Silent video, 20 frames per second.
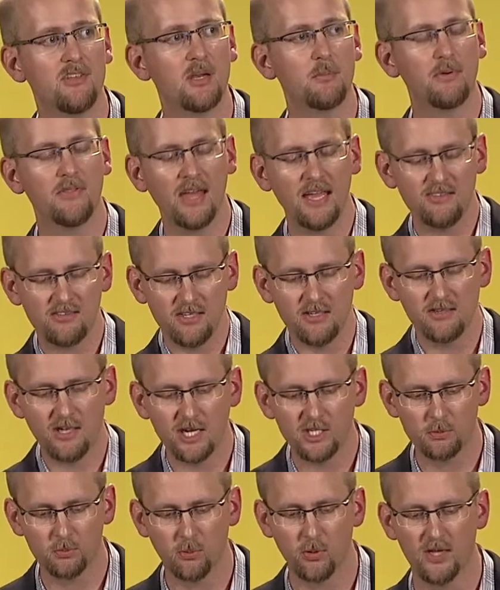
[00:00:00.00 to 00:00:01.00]
it, but they see
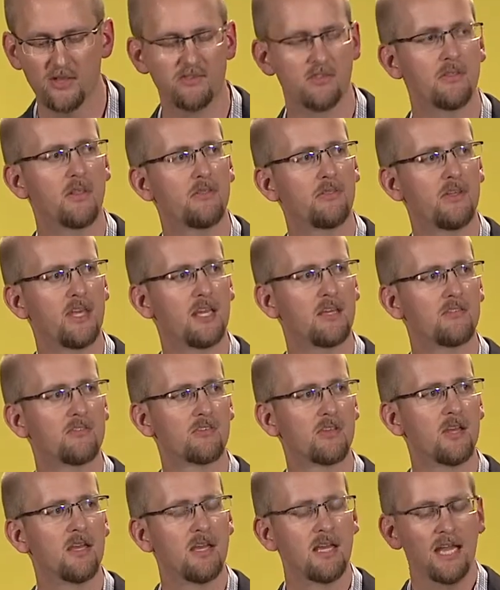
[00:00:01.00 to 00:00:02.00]
touch points and the
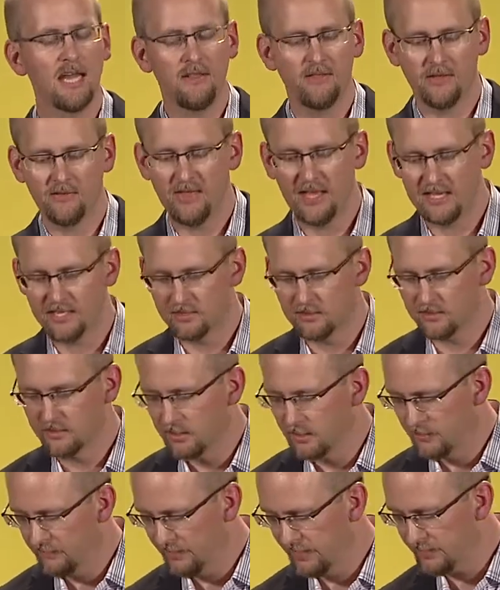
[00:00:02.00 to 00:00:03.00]
things that they
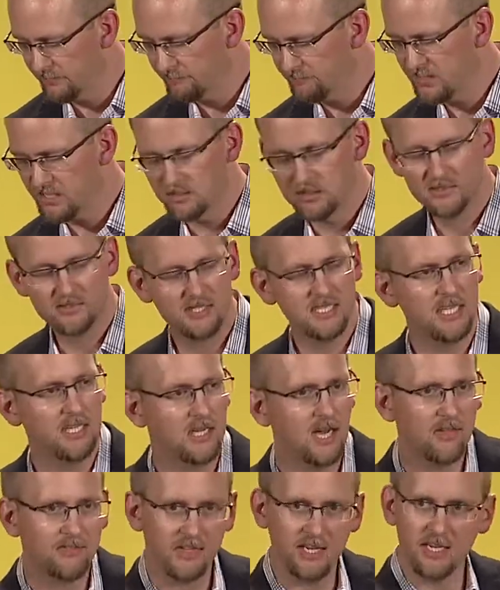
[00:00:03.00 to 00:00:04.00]
can feel and see,
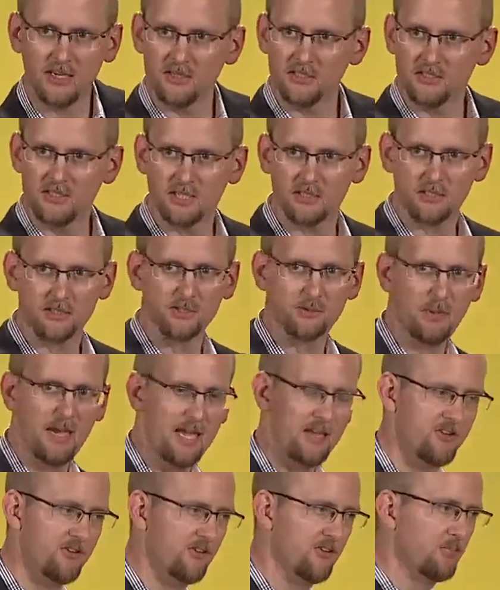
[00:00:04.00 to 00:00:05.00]
not the interstitial
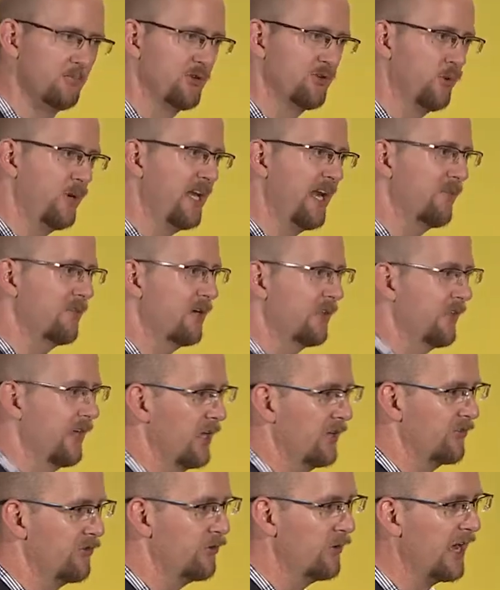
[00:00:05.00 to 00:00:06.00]
space between
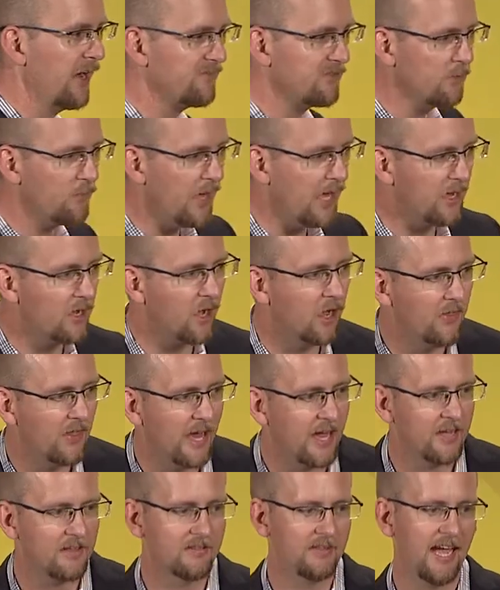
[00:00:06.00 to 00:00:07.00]
everything. So you have to make all
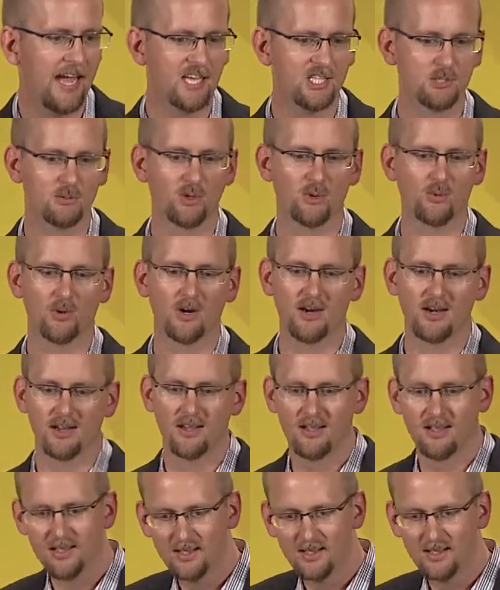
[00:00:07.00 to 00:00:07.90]
that intangible work